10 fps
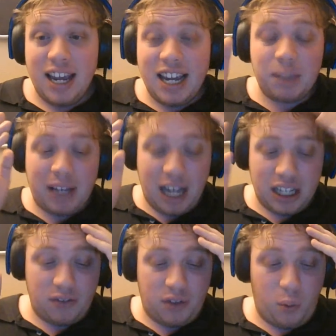is
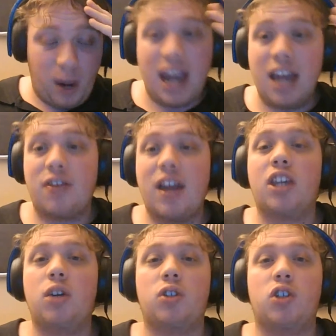because of the way that
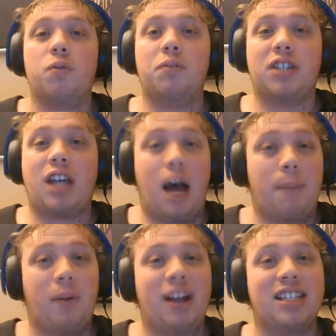YouTube's
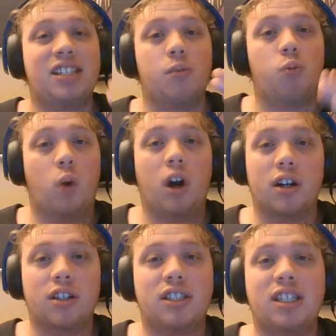copyright system
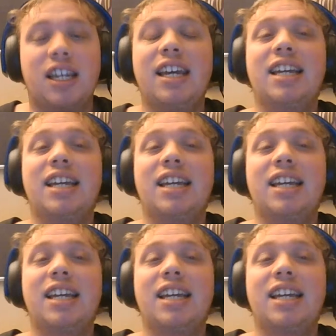works.